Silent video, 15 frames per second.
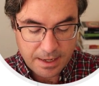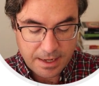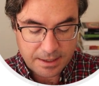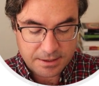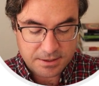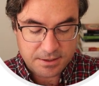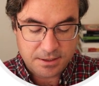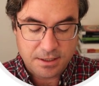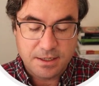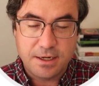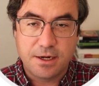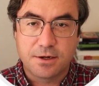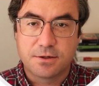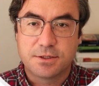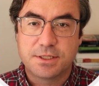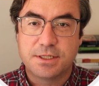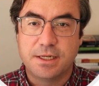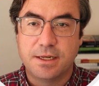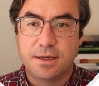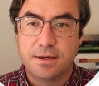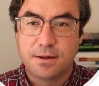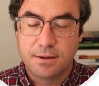x near
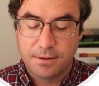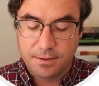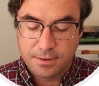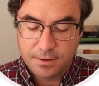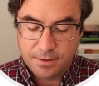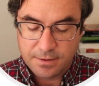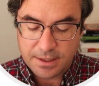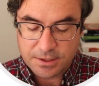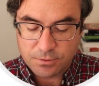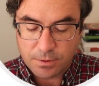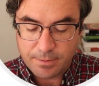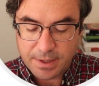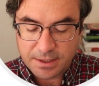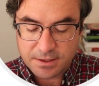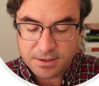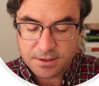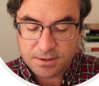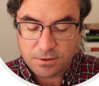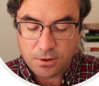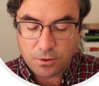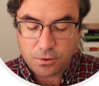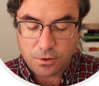c. That's what makes
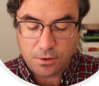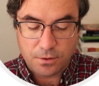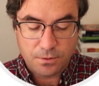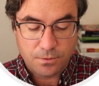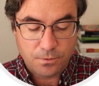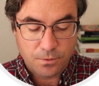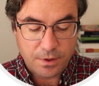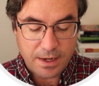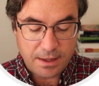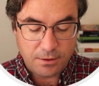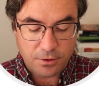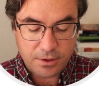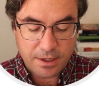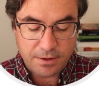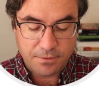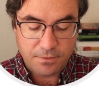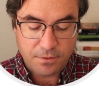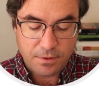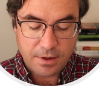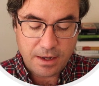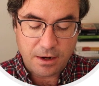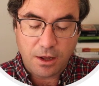this local. We're not looking
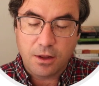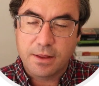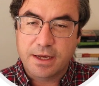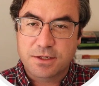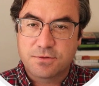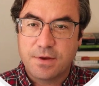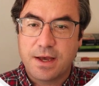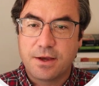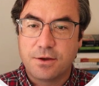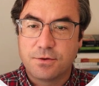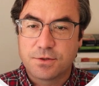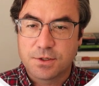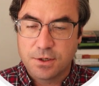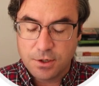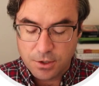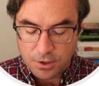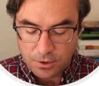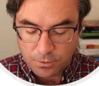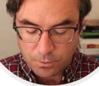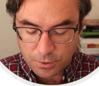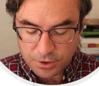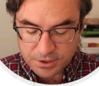at all x values.
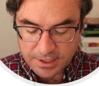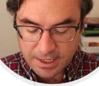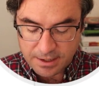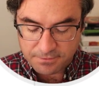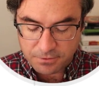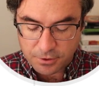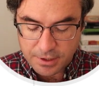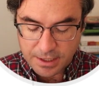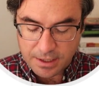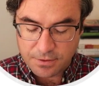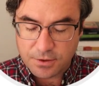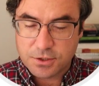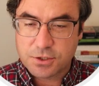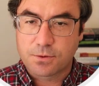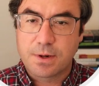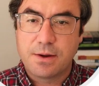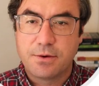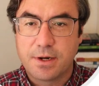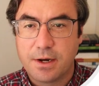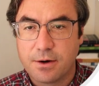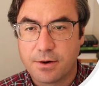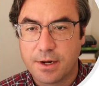We're just kind of looking in the
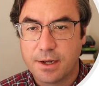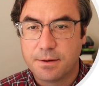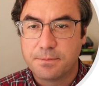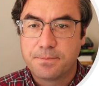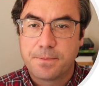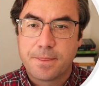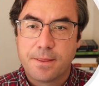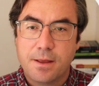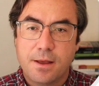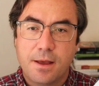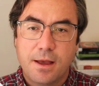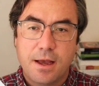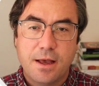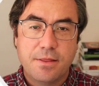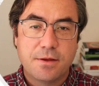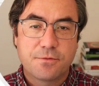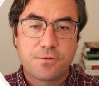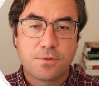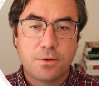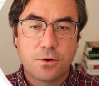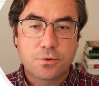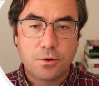surrounding area. And then
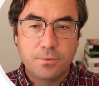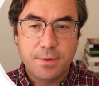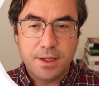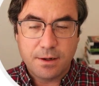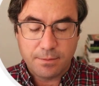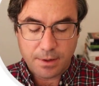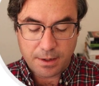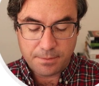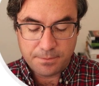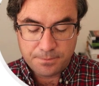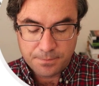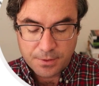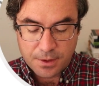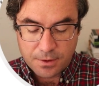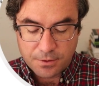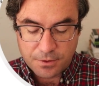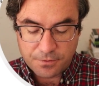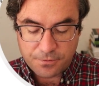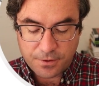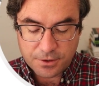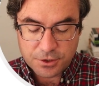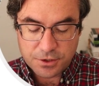for local minimum, the
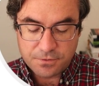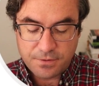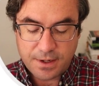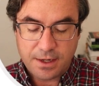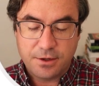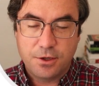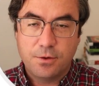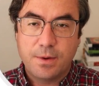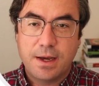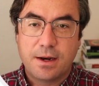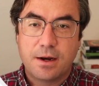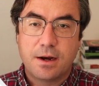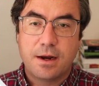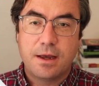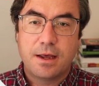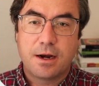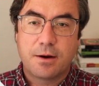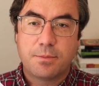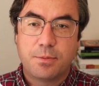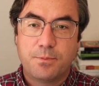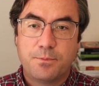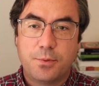function value at
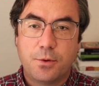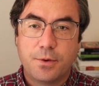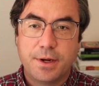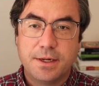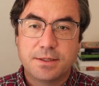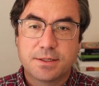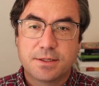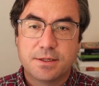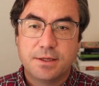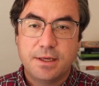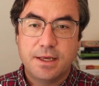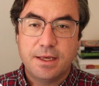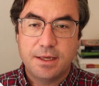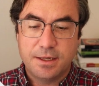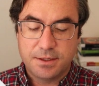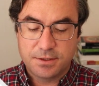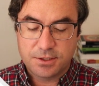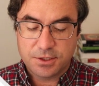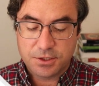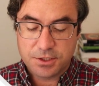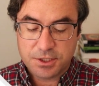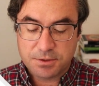our point
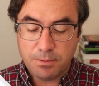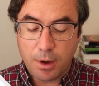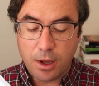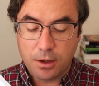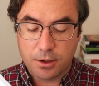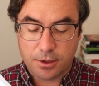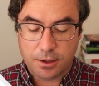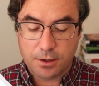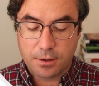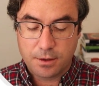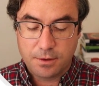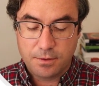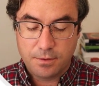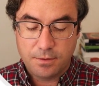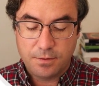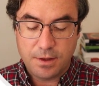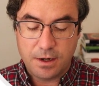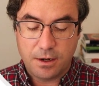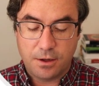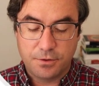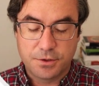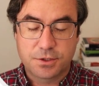is smaller
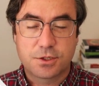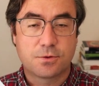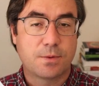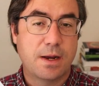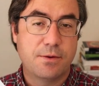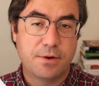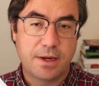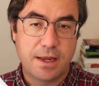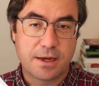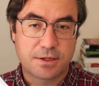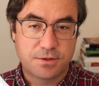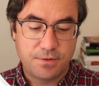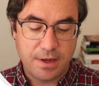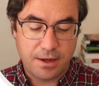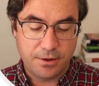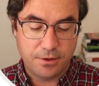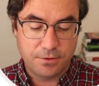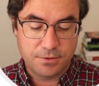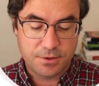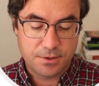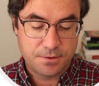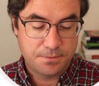than all the surrounding x
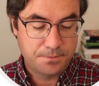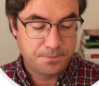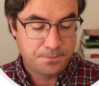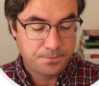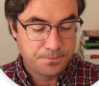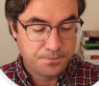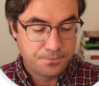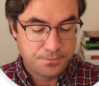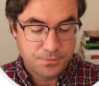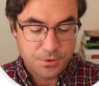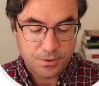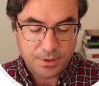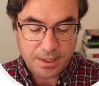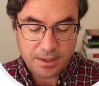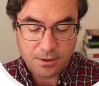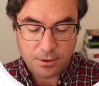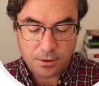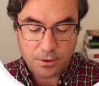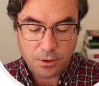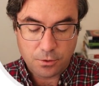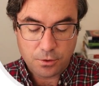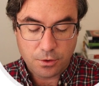values. So again,
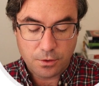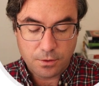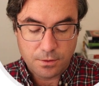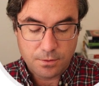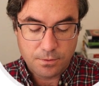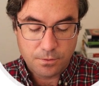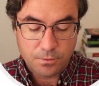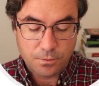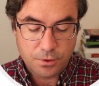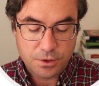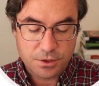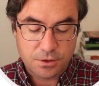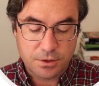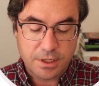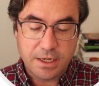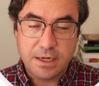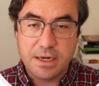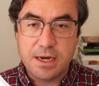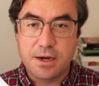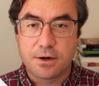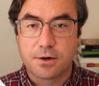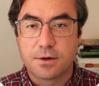local, we're just looking
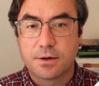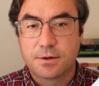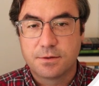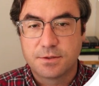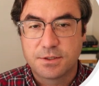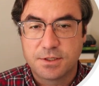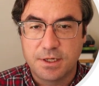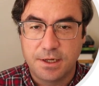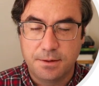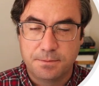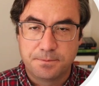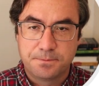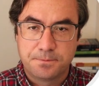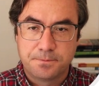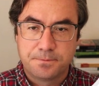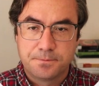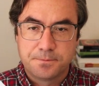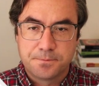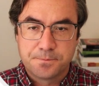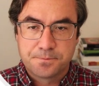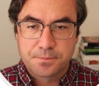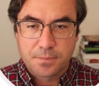near c.
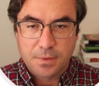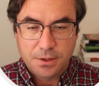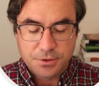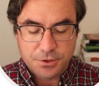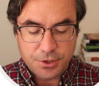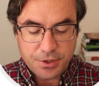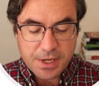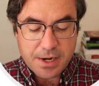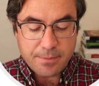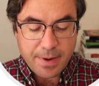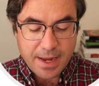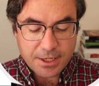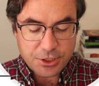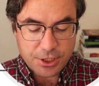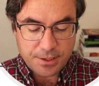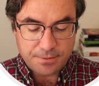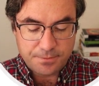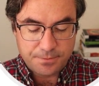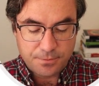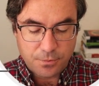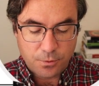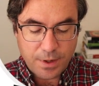So you can imagine,
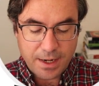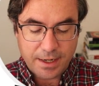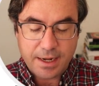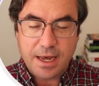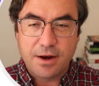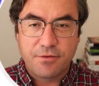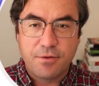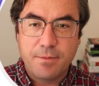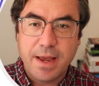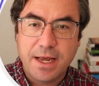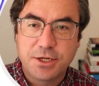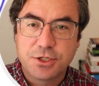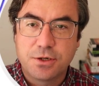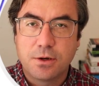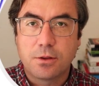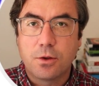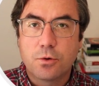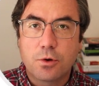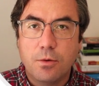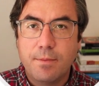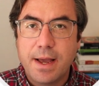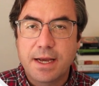way to kind of imagine a
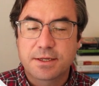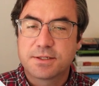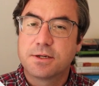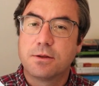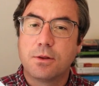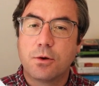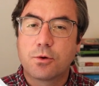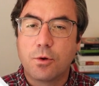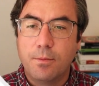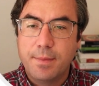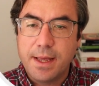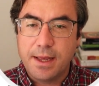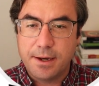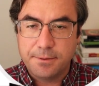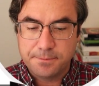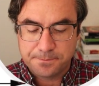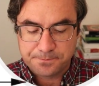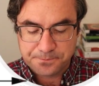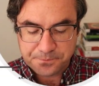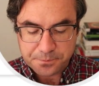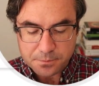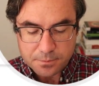local max and a local min,
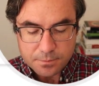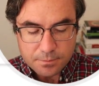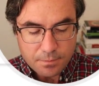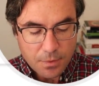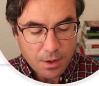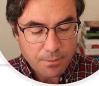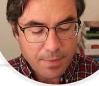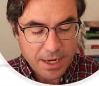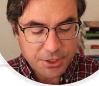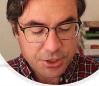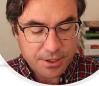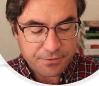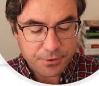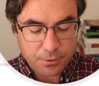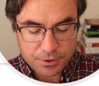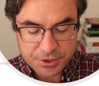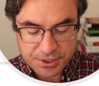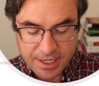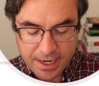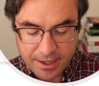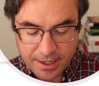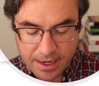imagine if you were
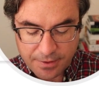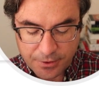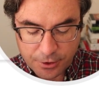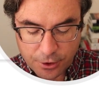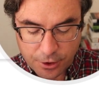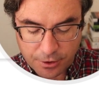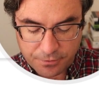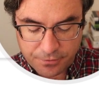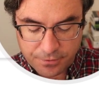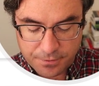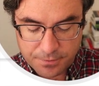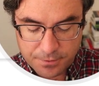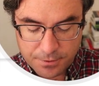standing on the curve.